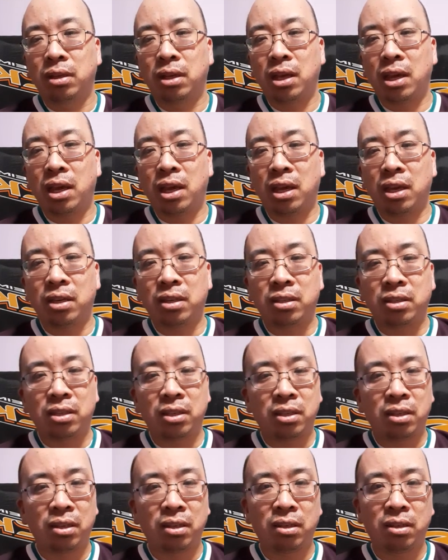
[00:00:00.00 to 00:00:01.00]
And
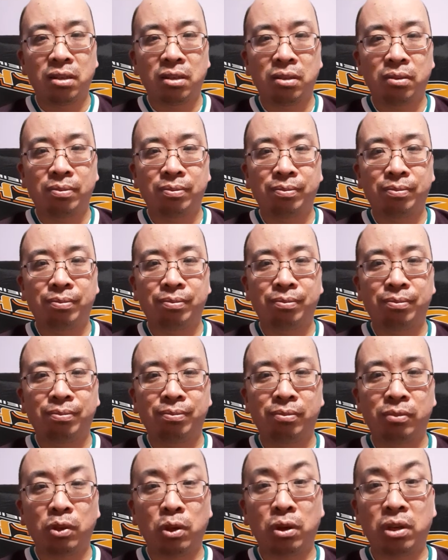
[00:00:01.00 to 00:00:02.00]

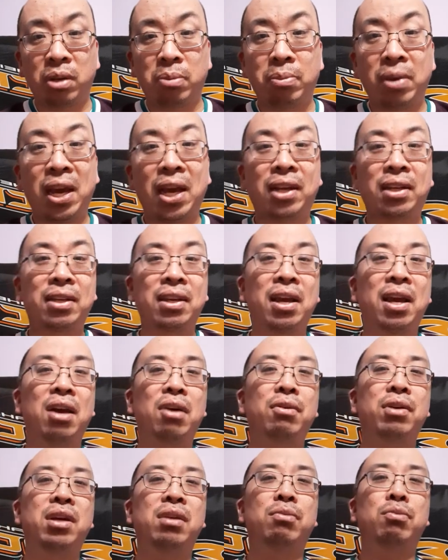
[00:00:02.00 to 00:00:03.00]
looking back
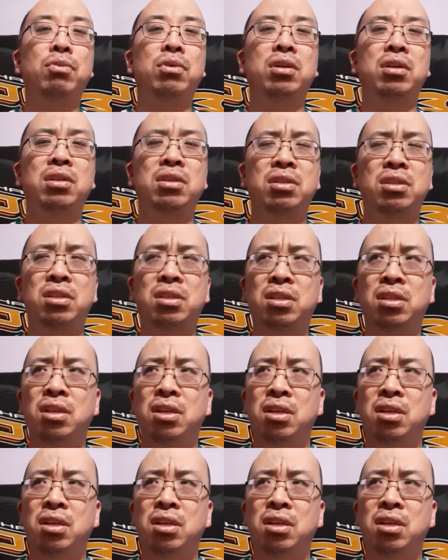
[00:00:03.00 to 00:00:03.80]
now, it was,